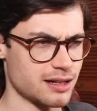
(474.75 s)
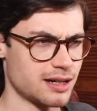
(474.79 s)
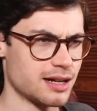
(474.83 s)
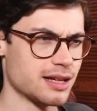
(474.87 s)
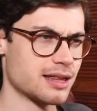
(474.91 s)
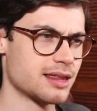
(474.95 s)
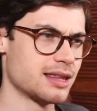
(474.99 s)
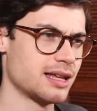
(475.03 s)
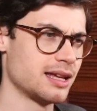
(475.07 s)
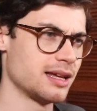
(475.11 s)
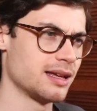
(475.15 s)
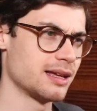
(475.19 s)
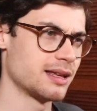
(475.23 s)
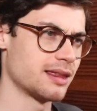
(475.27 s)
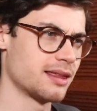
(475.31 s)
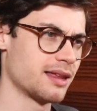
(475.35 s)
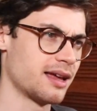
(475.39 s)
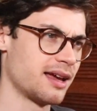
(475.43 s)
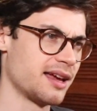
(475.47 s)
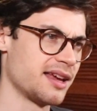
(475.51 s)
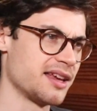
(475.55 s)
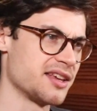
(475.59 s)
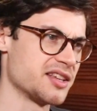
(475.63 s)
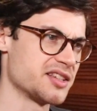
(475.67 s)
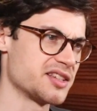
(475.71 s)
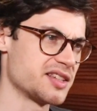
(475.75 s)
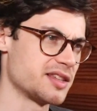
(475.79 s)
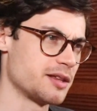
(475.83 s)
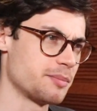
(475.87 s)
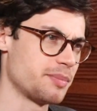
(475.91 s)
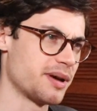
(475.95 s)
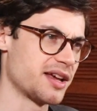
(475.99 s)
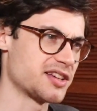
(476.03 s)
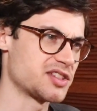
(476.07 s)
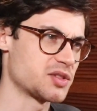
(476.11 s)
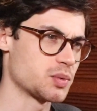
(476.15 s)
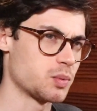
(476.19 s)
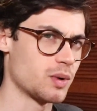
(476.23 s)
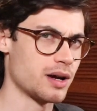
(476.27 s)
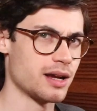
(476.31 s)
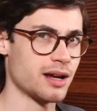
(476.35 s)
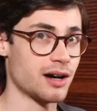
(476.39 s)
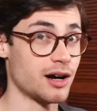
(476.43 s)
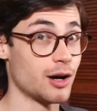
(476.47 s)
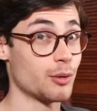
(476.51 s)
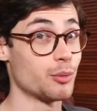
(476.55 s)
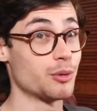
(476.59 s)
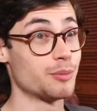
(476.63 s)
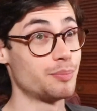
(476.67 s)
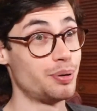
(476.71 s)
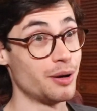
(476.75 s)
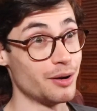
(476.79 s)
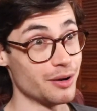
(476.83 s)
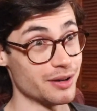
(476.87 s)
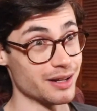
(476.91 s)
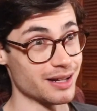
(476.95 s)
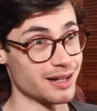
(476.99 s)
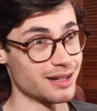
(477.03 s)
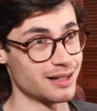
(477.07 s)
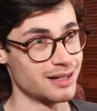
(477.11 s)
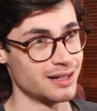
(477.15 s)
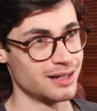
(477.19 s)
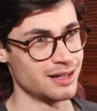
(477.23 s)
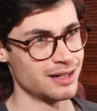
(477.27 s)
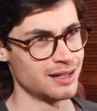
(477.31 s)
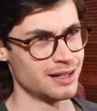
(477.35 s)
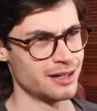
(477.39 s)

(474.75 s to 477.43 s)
I think that is the best way I would put it.